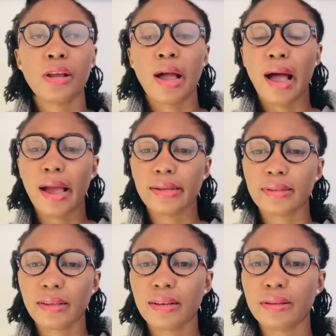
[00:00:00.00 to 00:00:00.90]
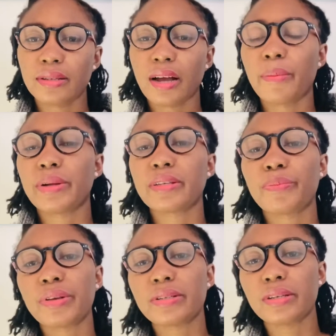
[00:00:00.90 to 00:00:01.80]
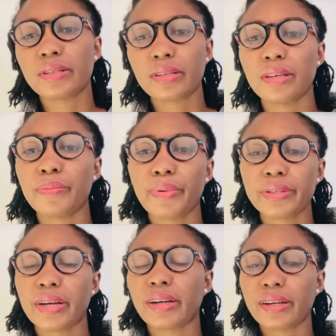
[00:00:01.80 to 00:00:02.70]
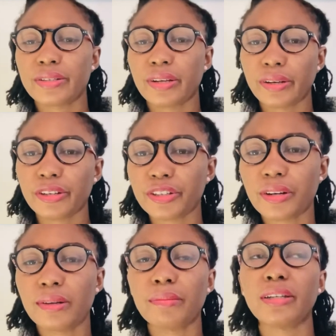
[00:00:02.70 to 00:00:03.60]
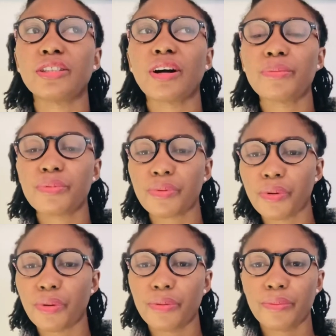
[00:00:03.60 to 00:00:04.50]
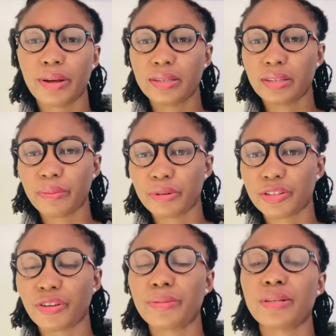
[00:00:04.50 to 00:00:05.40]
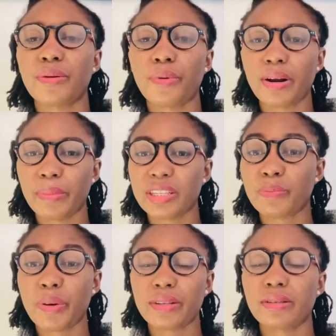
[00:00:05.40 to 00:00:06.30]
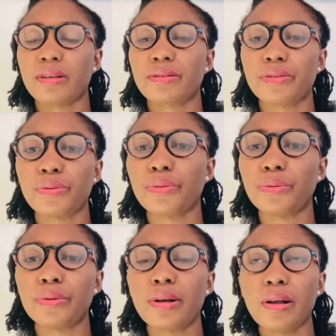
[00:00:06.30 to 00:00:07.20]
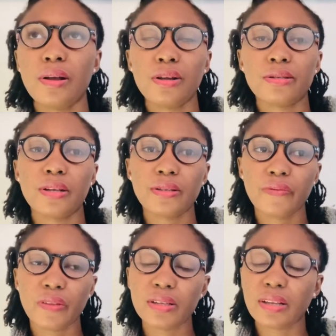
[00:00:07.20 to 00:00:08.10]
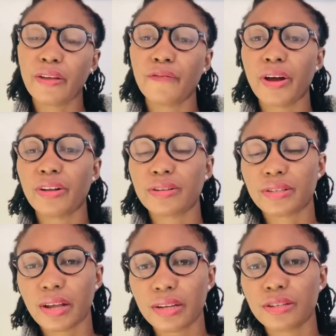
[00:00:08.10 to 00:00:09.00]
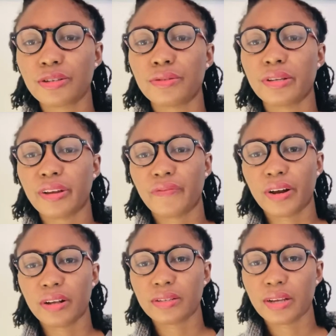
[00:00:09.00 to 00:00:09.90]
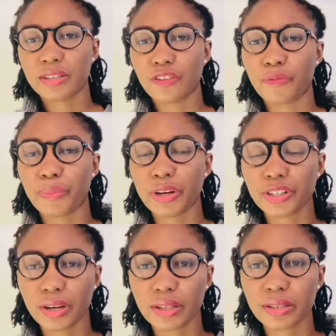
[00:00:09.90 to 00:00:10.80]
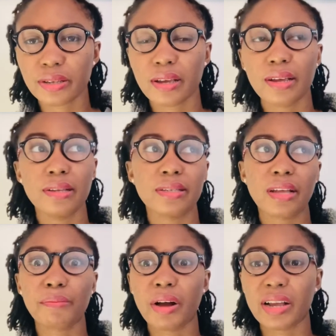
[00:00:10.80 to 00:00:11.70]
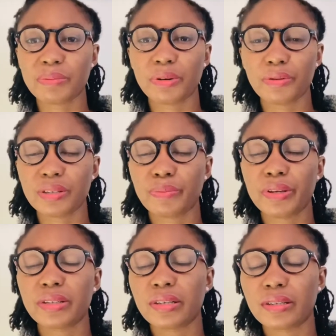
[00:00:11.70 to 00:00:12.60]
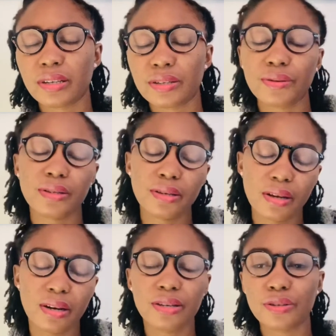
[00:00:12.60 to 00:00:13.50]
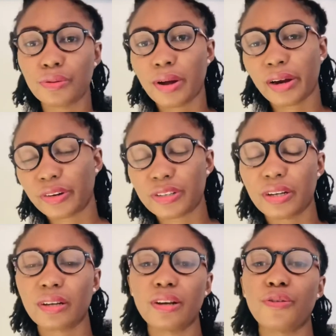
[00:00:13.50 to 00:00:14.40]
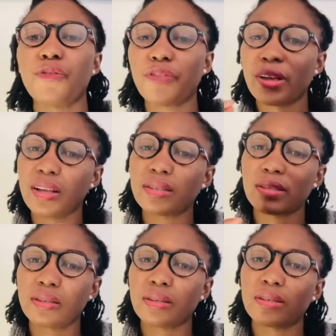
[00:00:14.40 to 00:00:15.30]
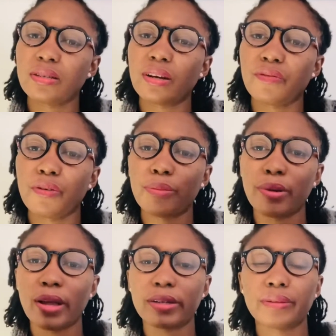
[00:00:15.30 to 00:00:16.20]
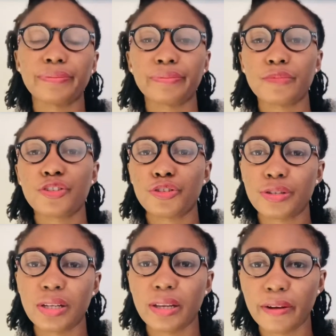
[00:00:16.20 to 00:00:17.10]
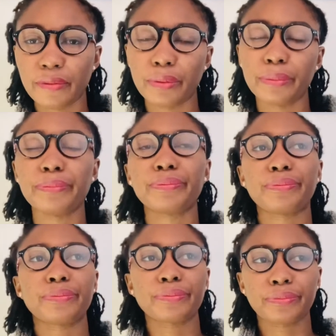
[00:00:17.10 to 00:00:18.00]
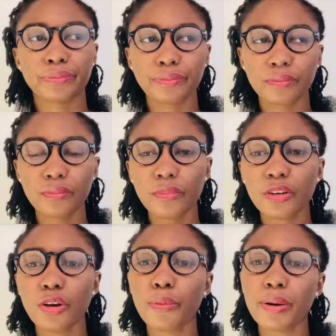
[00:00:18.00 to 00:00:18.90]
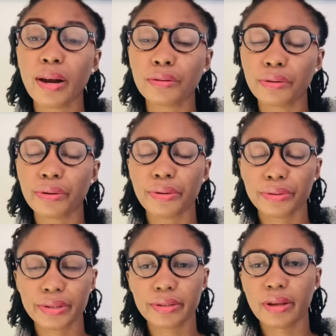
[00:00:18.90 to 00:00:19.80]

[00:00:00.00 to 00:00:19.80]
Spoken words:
I started a job as a PCT, Patient Care Technician. My job role, my job description, what I'm expected to do. Certain things like vital signs. You take vital signs of patients. In some hospitals, PCTs or CNAs do Aki check. They do finger sticks and check for blood sugar level or blood glucose.